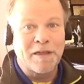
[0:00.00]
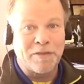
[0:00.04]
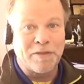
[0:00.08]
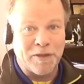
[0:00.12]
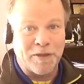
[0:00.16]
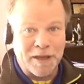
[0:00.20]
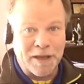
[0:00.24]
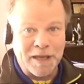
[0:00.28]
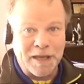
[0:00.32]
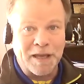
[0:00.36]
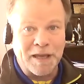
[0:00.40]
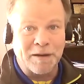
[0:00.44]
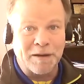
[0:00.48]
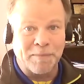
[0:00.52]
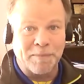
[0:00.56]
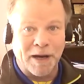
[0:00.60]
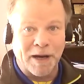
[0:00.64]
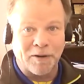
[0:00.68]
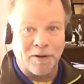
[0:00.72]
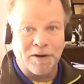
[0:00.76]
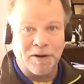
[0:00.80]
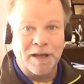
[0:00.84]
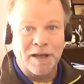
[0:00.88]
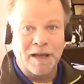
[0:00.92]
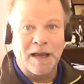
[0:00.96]
thinking
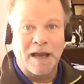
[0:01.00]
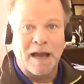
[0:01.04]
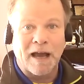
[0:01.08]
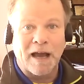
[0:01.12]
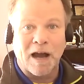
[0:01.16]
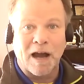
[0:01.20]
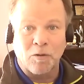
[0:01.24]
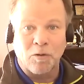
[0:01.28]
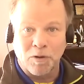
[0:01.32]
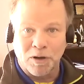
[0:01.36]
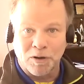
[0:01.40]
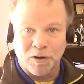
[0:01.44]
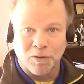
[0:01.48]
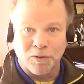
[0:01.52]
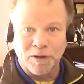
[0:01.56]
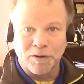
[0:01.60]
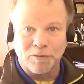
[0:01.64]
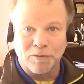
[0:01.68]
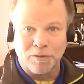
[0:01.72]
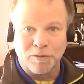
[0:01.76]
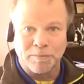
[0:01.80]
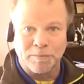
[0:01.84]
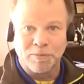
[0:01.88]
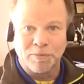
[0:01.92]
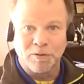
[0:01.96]
about how we're going
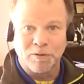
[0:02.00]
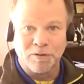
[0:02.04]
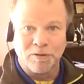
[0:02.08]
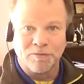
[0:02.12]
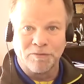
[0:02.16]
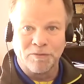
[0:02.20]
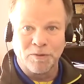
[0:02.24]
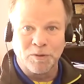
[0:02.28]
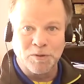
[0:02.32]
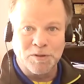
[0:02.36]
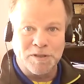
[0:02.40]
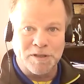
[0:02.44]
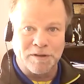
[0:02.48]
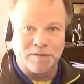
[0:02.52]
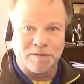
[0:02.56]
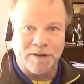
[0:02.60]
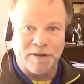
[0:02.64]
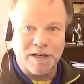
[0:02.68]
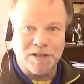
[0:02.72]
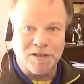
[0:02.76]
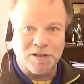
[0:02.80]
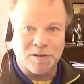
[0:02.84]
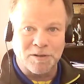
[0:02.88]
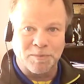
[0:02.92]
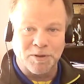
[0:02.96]
to improve fruits and
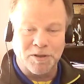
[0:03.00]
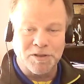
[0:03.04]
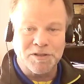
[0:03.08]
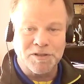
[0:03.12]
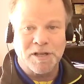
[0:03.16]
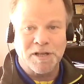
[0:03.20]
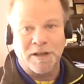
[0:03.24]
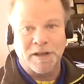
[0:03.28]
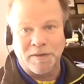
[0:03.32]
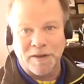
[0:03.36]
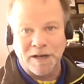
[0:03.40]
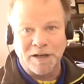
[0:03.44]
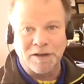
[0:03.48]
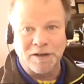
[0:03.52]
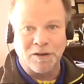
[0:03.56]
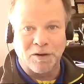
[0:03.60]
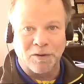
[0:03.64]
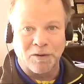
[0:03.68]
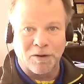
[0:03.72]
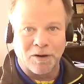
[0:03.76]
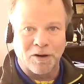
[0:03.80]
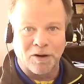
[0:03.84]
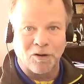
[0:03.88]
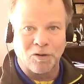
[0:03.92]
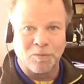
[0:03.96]
vegetables and then
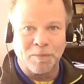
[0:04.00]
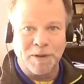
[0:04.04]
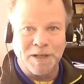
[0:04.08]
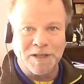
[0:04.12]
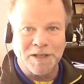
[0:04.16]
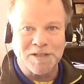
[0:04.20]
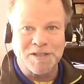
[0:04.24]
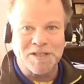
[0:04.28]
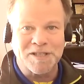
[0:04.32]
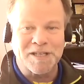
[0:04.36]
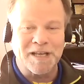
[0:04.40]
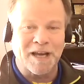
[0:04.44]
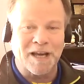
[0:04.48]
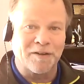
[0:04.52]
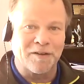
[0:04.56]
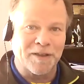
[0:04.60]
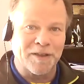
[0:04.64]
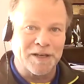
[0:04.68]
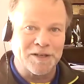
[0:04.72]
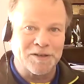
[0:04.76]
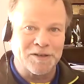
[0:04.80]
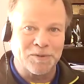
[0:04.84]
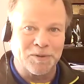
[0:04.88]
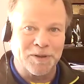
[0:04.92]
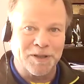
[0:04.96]
go home and see how
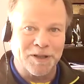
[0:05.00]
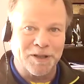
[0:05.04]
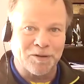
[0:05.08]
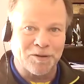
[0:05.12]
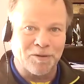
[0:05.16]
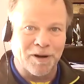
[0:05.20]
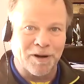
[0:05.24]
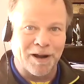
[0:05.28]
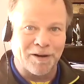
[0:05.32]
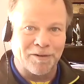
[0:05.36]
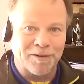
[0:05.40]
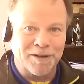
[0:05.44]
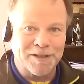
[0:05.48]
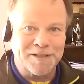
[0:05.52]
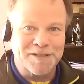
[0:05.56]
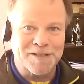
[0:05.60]
they do in the ground.